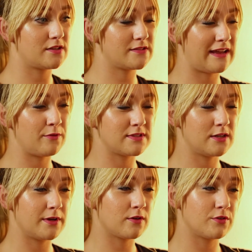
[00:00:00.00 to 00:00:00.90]
so if anyone's a
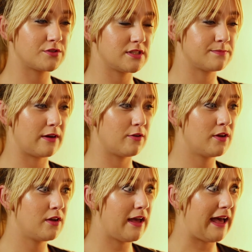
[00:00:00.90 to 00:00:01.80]
little bit conscious
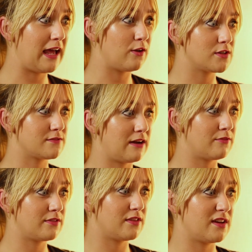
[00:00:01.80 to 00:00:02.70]
about hair loss
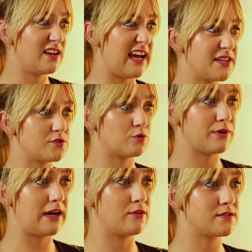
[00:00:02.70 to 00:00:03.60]
around the lashes or
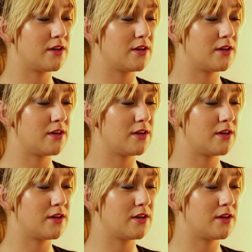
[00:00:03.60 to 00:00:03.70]
brows,